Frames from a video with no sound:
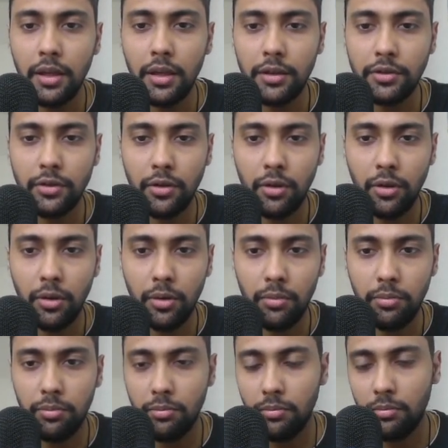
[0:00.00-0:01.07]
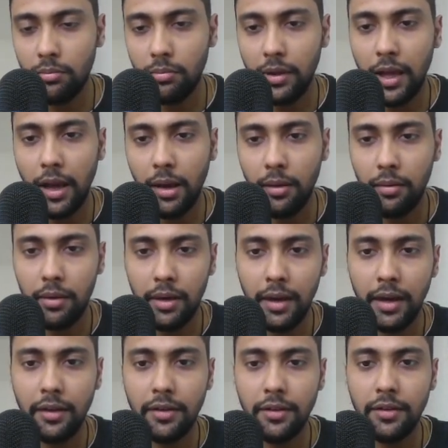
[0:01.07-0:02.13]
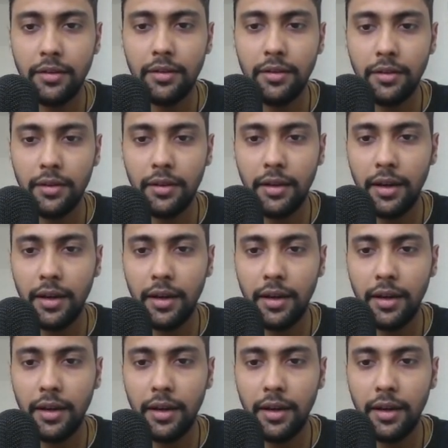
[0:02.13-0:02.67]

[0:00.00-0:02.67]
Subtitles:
So yeah, let's